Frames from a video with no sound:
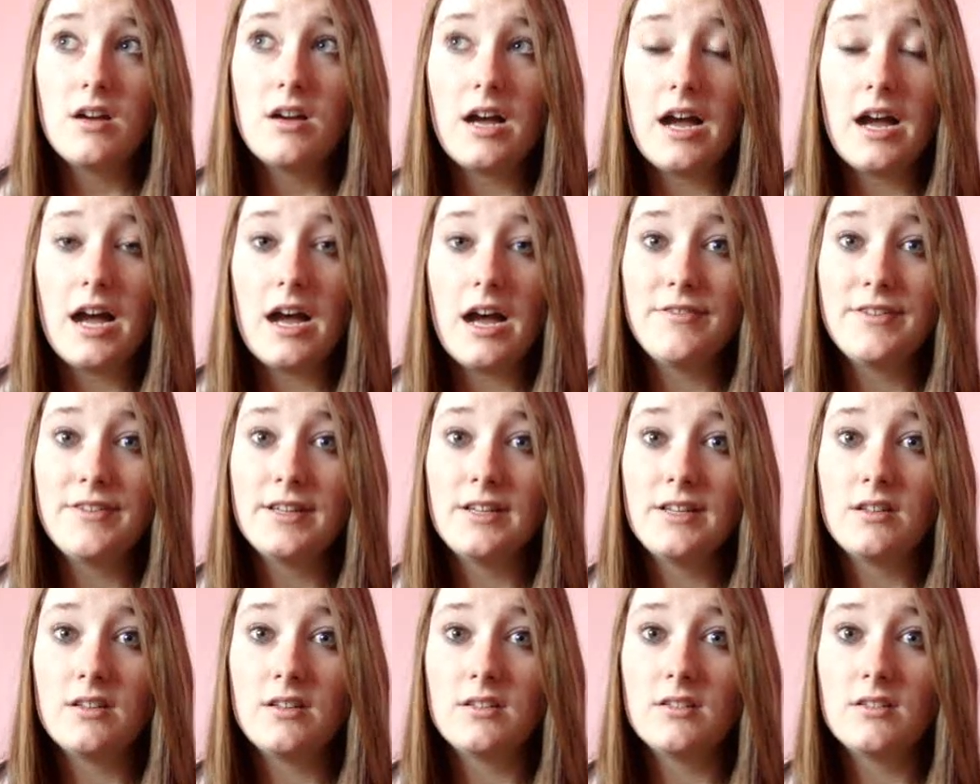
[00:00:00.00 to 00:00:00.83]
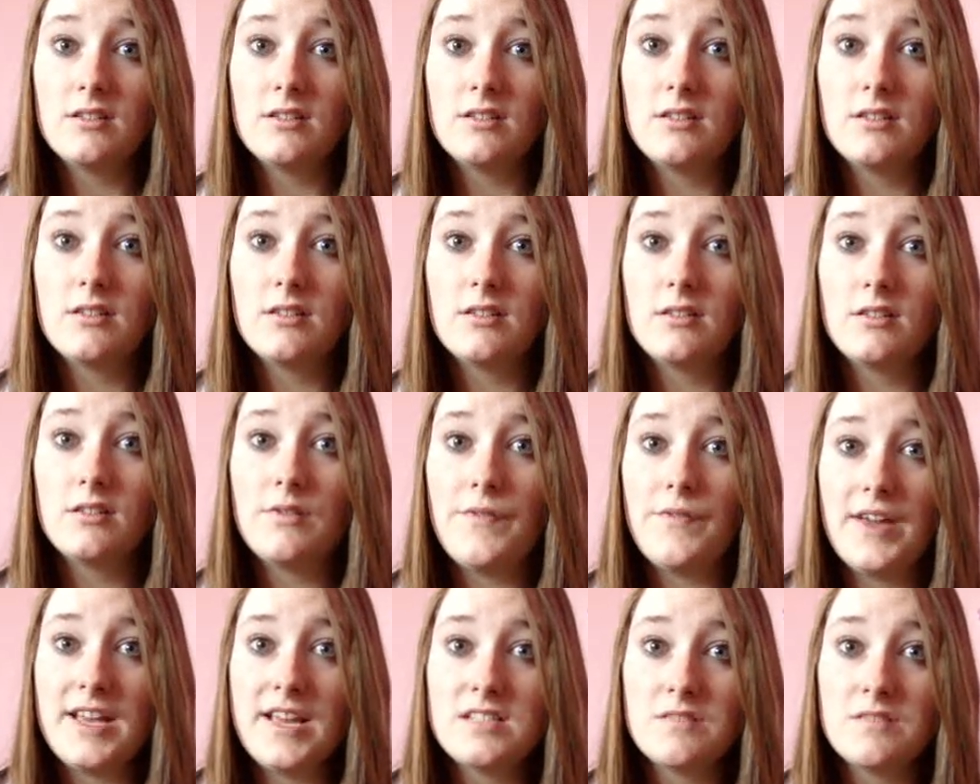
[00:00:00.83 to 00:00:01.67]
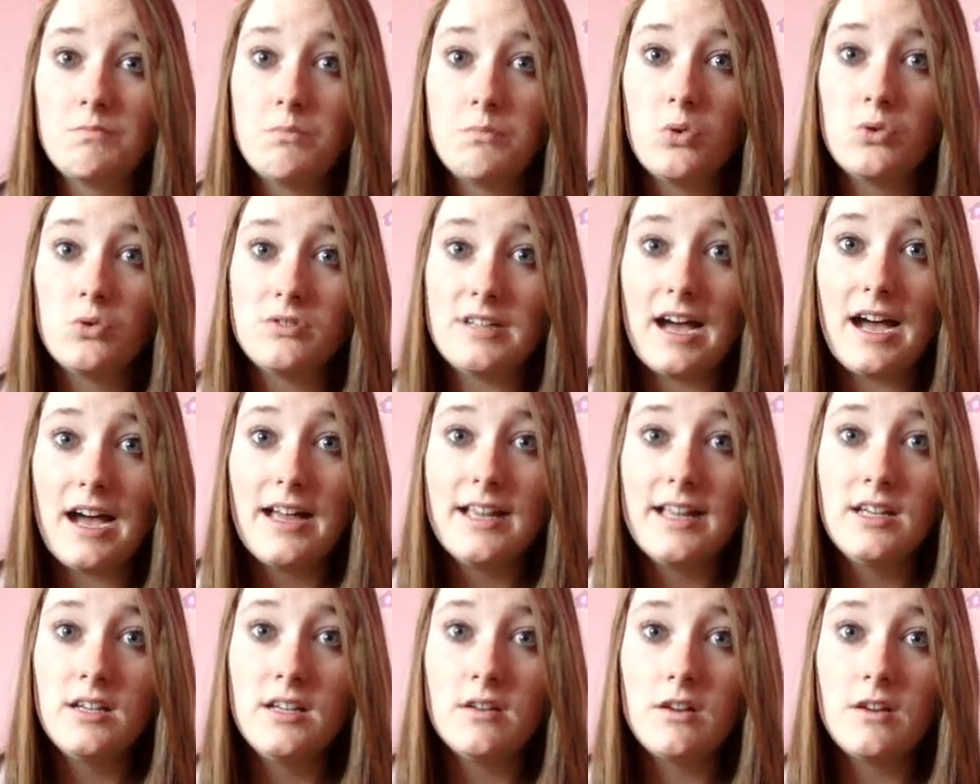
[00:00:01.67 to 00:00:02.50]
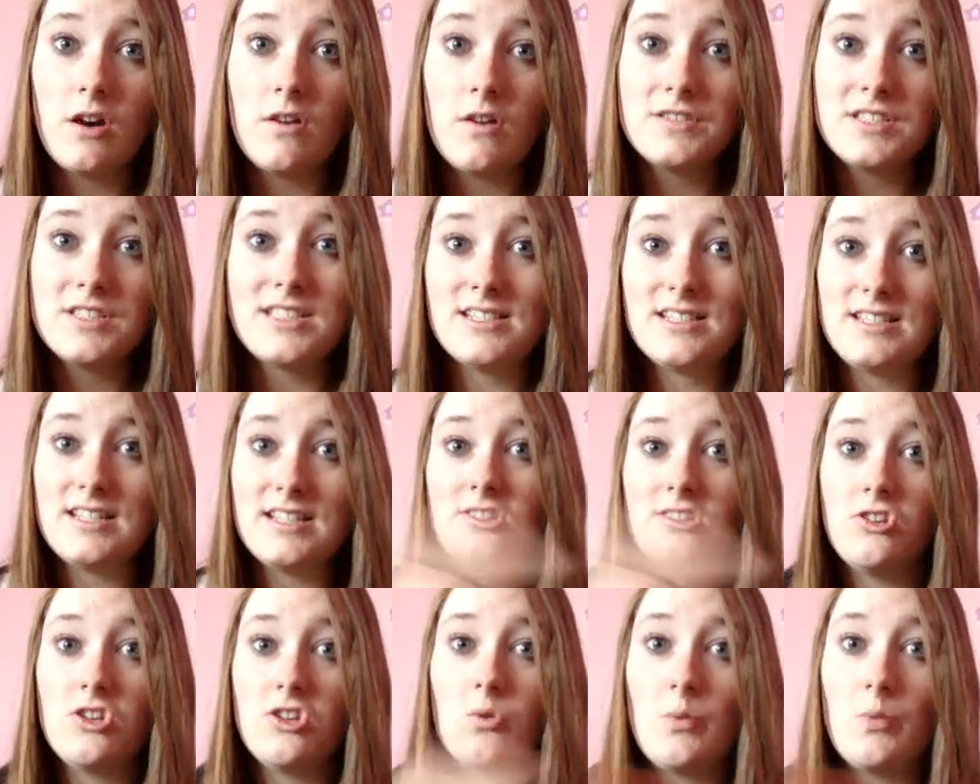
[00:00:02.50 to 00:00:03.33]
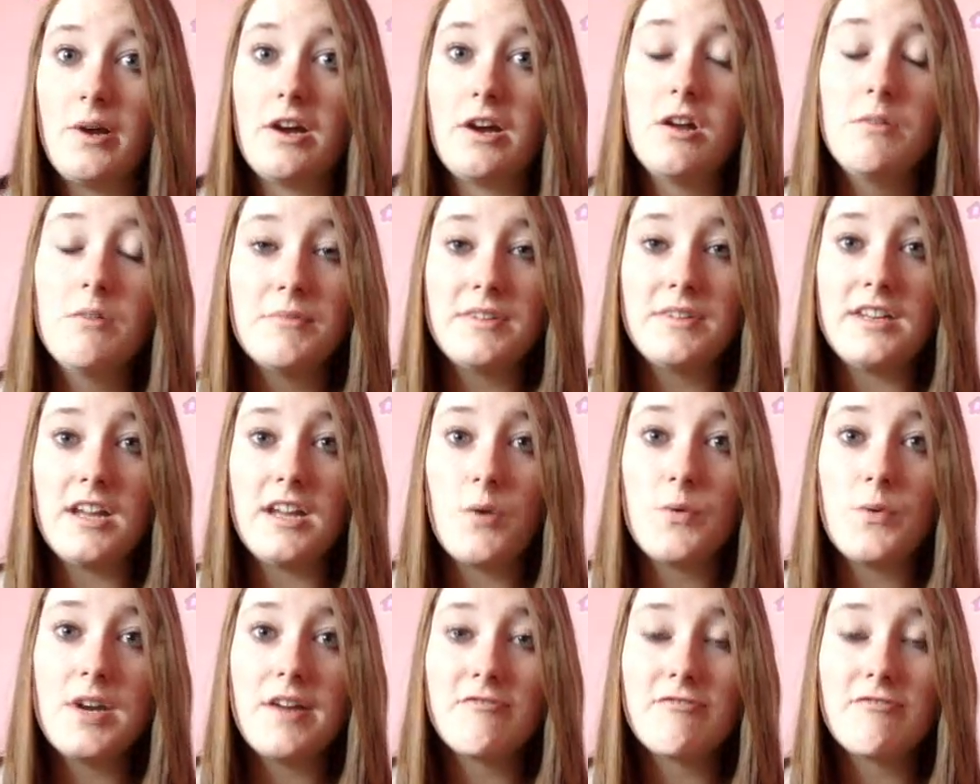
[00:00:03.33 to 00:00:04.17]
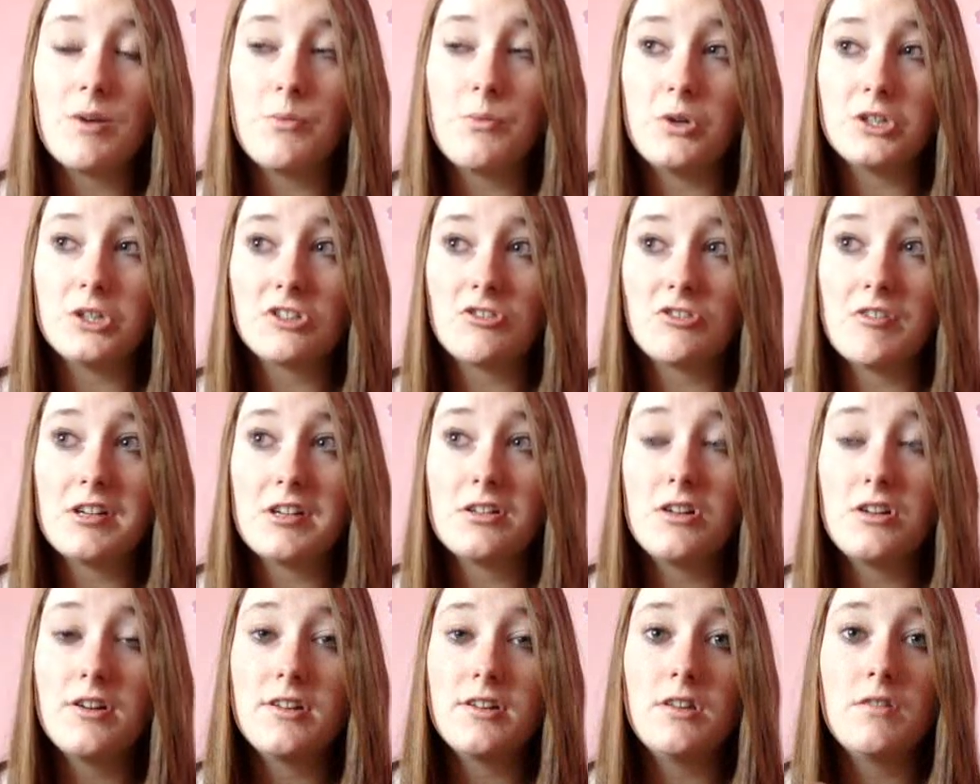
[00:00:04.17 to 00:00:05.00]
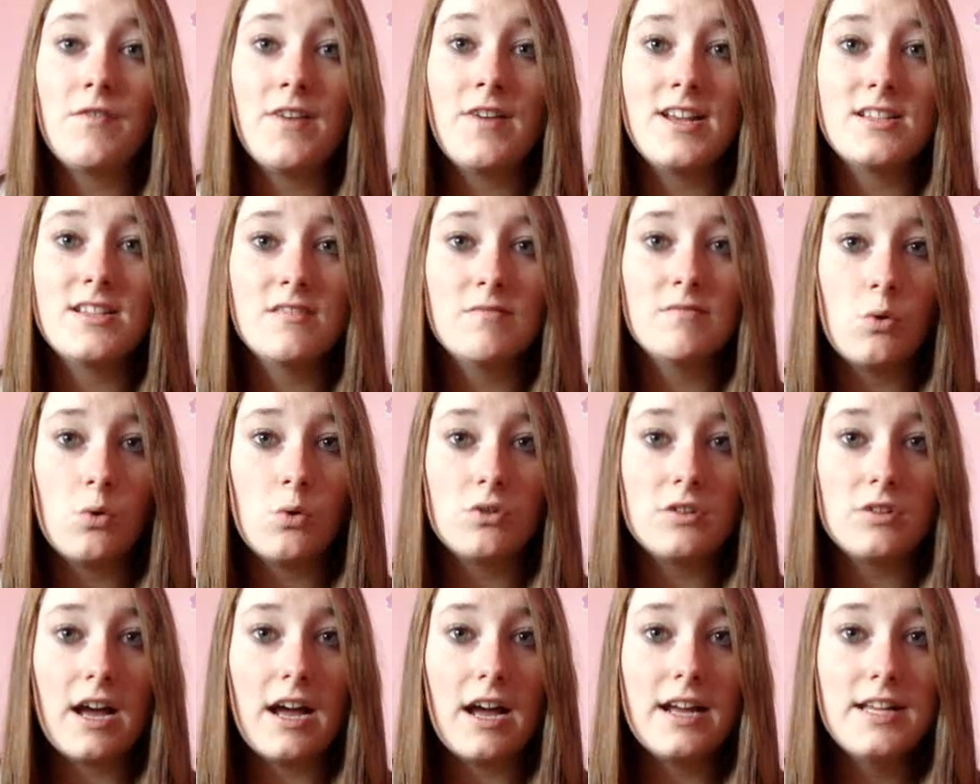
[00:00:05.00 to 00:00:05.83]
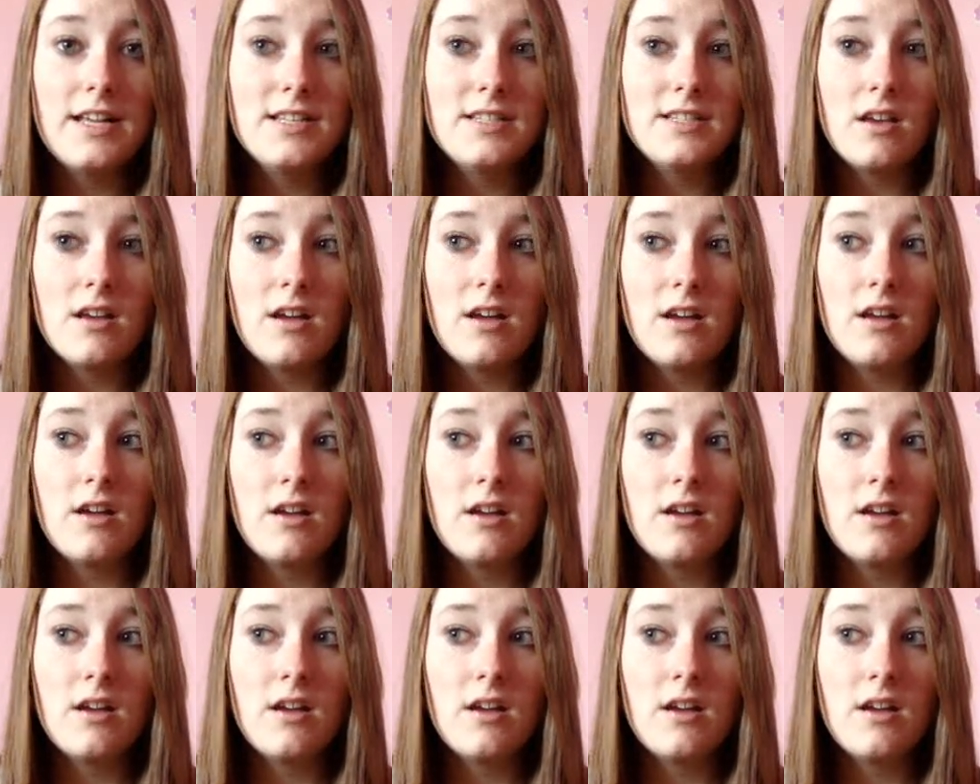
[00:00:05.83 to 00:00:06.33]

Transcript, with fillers: having the Face of Boe die, obviously they did it the other way on, but now whenever I watch Gridlock and the Face of Boe dies,